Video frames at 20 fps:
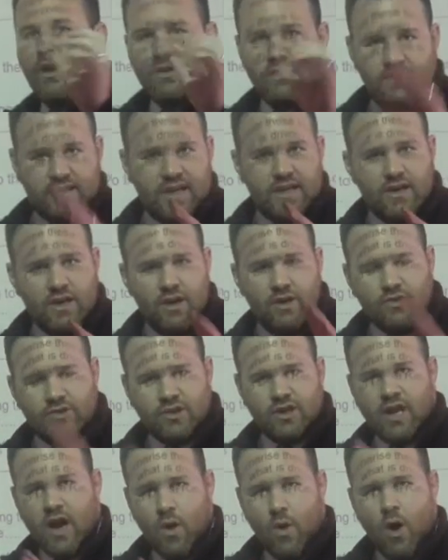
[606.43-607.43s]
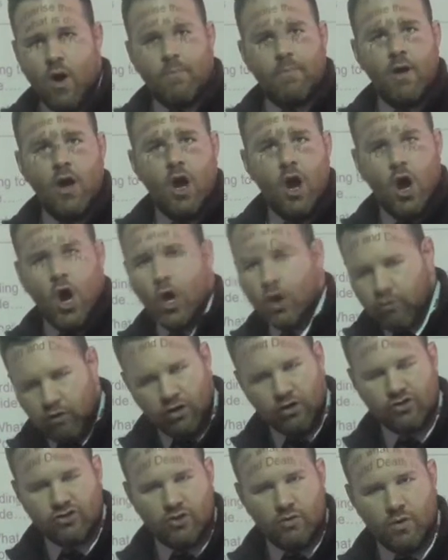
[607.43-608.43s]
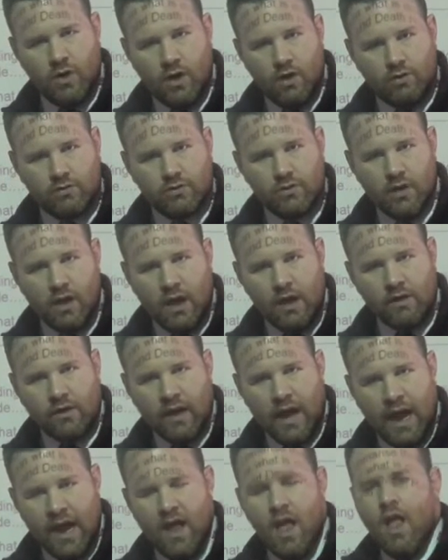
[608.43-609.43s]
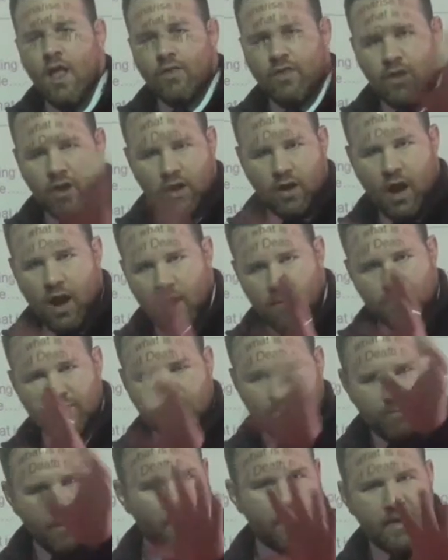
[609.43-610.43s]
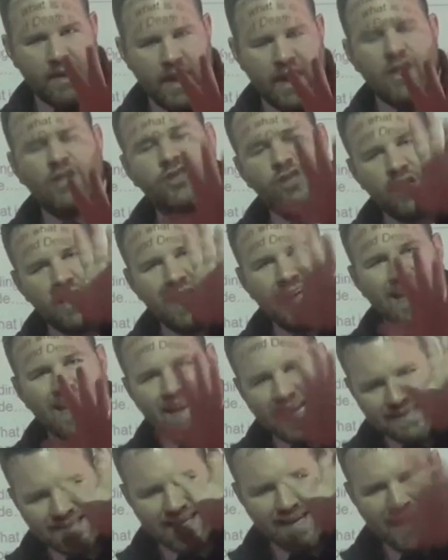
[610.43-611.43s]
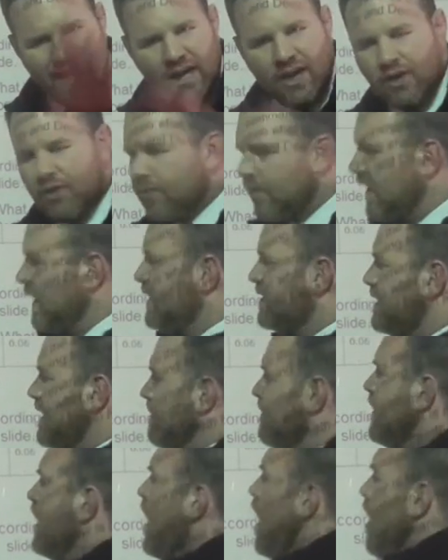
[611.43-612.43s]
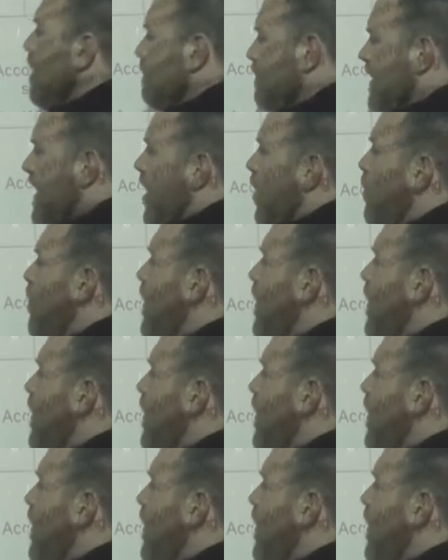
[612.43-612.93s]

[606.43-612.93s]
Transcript: continues to go up across the world, okay? The globe's population is increasing. Be